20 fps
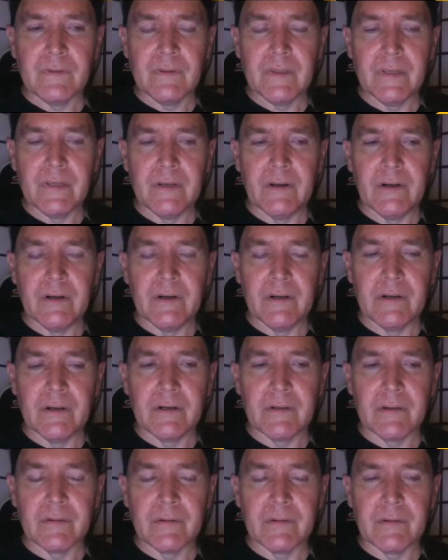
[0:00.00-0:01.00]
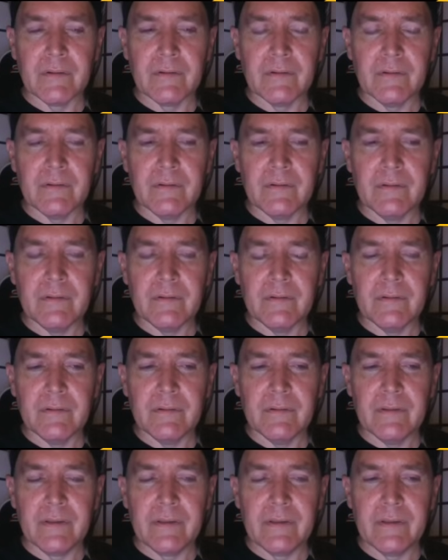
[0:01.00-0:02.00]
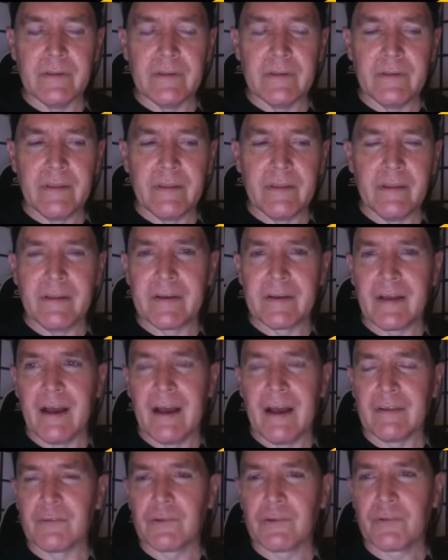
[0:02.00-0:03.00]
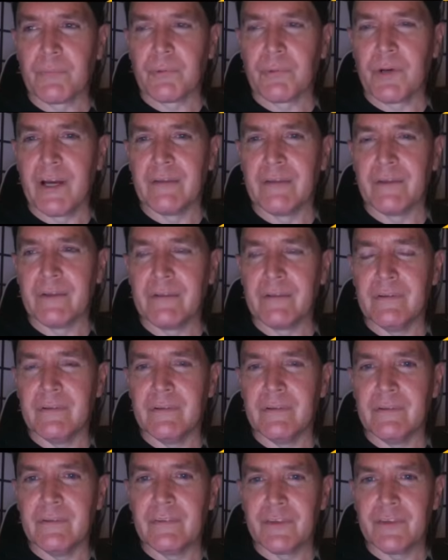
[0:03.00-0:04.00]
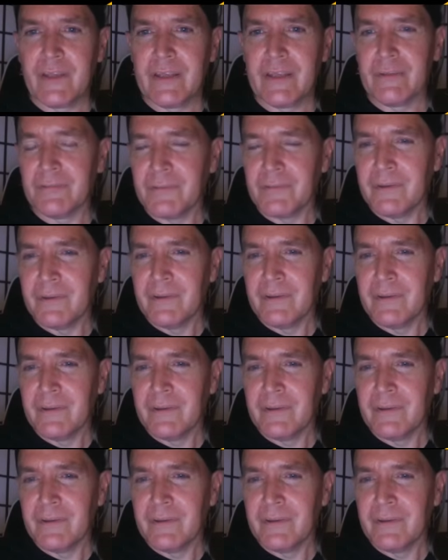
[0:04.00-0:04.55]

in uh in, in, in the consular's private safe.